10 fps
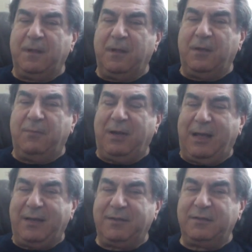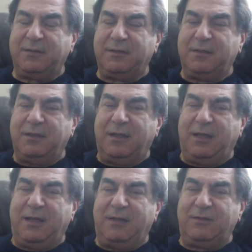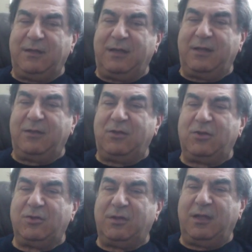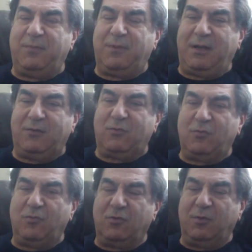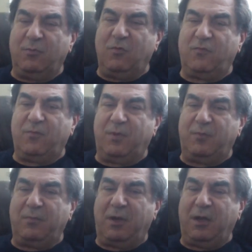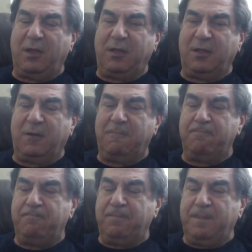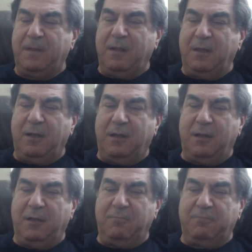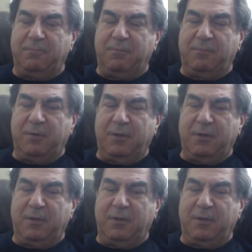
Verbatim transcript: bladder and in addition, they plan to remove my uh, uh, uh,